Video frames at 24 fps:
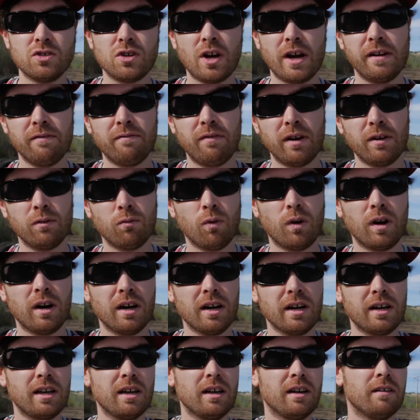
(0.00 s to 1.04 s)
trying to find
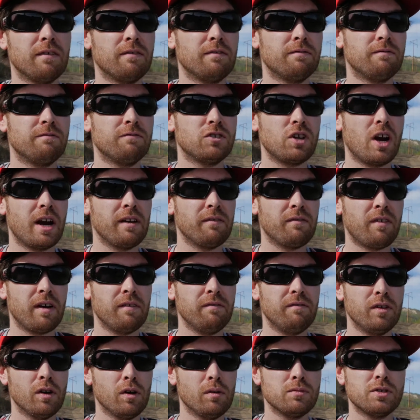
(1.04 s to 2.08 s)
work, trying to find
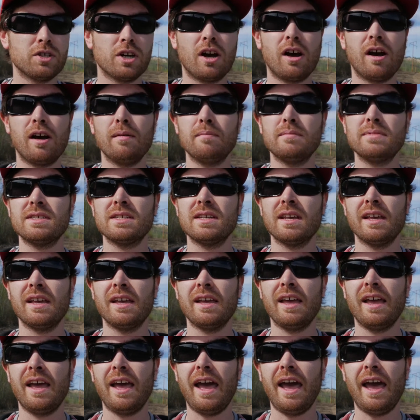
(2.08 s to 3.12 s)
film jobs,
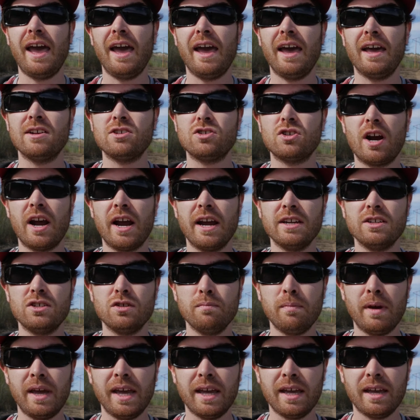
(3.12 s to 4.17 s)
and trying to
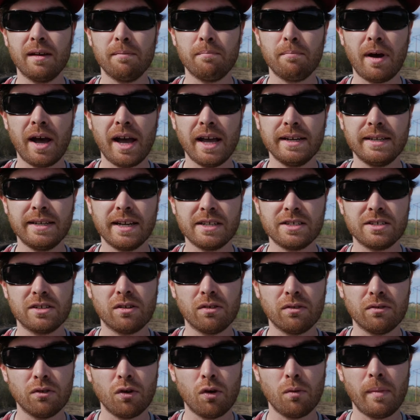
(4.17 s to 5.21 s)
make my
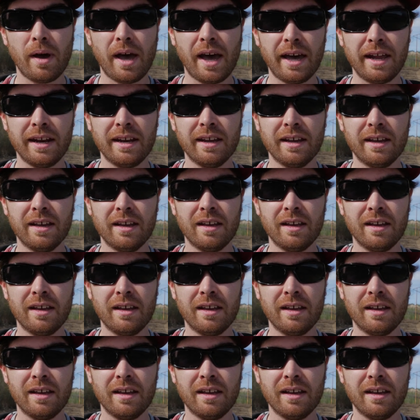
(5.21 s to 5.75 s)
digital nomad